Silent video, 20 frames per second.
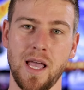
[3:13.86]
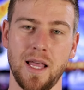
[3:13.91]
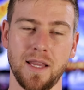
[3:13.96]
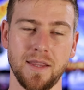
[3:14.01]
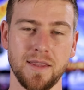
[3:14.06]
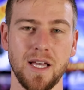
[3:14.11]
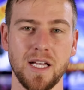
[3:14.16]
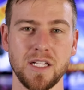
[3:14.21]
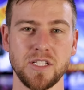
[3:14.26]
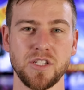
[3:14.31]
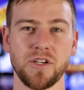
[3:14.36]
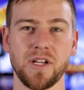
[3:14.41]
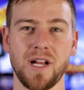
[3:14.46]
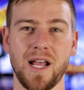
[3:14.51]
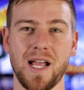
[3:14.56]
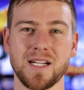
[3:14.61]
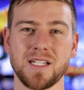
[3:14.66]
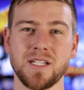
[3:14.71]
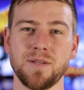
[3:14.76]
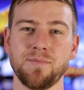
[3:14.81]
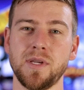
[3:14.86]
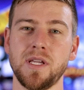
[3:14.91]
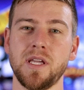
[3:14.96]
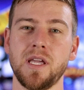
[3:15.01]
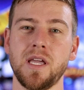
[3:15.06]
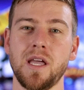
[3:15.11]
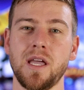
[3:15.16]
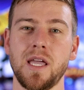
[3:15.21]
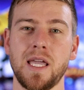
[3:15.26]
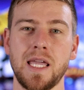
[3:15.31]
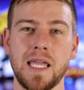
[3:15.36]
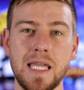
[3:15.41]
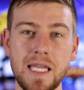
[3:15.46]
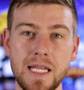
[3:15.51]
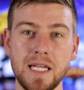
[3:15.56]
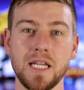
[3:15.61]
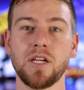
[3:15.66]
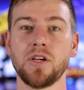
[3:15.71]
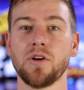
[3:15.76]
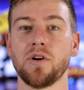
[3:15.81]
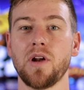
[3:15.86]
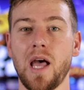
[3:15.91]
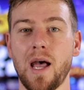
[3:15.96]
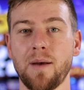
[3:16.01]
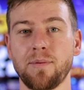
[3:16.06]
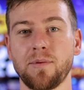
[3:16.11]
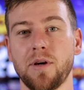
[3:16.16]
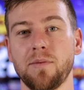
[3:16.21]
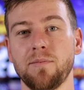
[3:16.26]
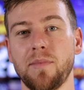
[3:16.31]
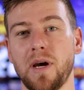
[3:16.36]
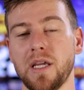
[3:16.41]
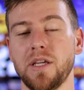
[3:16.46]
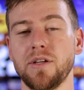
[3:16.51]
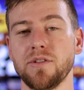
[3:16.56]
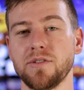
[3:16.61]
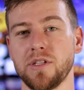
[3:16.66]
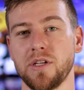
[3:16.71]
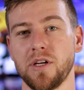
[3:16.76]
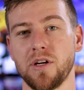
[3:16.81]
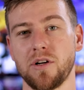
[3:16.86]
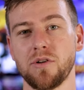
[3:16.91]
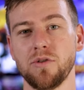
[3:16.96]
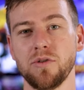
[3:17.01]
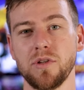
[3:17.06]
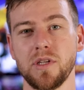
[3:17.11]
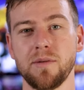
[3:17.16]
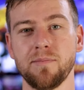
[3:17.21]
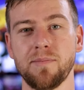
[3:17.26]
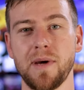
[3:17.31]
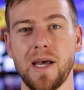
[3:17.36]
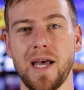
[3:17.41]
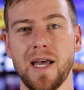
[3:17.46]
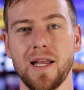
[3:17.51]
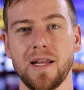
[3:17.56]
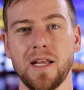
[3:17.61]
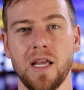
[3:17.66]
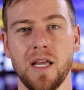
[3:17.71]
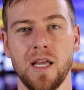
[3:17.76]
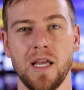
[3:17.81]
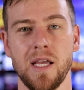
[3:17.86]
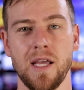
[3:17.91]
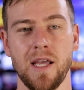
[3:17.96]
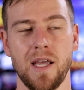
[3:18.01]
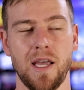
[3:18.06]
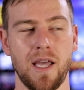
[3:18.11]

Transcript: And thus you can actually be heating your laptop by using a cooling pad